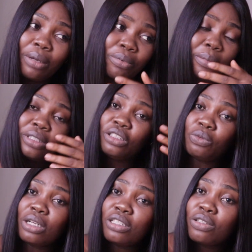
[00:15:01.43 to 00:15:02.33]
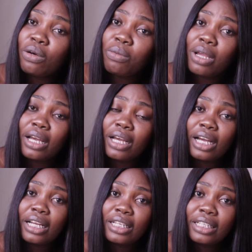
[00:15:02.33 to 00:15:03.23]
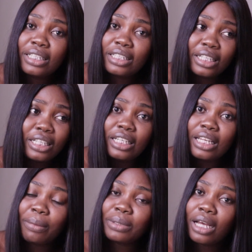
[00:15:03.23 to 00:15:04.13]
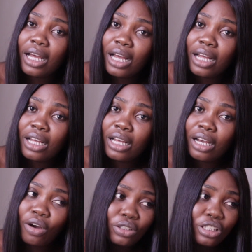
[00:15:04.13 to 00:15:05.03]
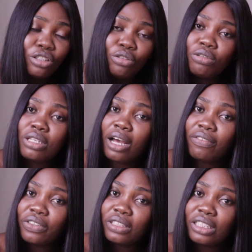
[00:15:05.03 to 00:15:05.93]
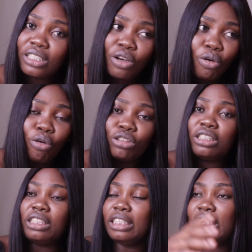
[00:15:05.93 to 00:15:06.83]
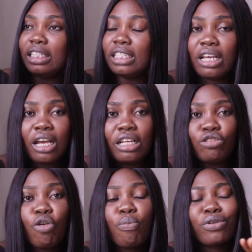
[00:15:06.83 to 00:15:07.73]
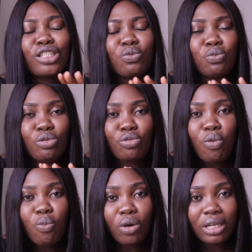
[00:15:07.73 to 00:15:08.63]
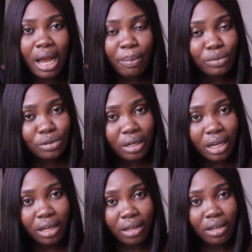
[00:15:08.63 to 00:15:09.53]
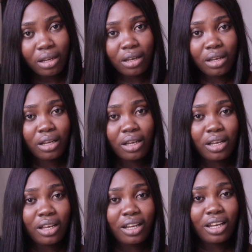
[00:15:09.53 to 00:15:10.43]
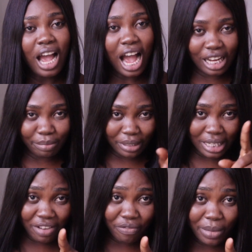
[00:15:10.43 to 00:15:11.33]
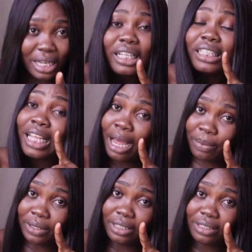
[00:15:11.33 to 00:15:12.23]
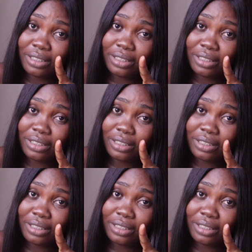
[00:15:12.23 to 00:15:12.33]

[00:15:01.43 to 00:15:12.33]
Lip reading: like probably she went somewhere, they kidnapped her, or they used her for this, or she did. Nobody will know what happened to her. And believe me, it's happening.